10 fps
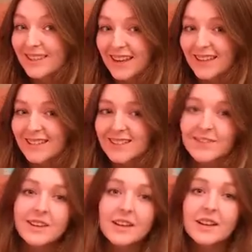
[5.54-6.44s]

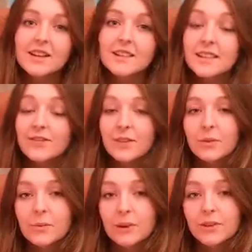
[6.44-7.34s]
Tonight. This
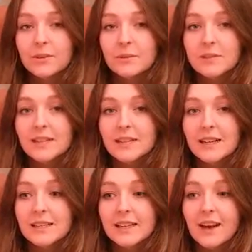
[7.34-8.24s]
evening we're going to be
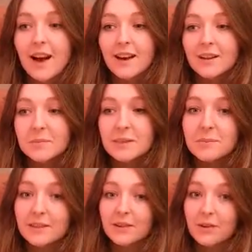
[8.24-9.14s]
discussing
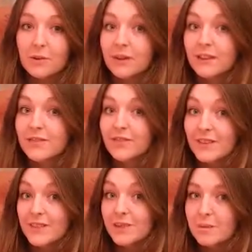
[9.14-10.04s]
RSPB Lochwinnochs
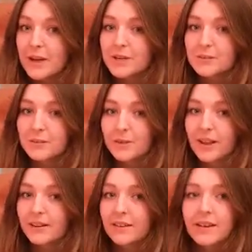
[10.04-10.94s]
Visitor Management
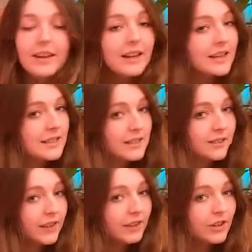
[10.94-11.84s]
Plan. Is it
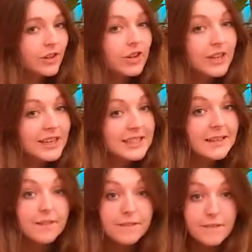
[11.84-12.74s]
a failure or is
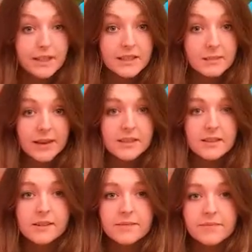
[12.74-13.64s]
it
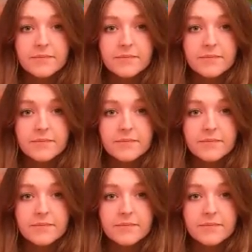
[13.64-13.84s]
fundamental?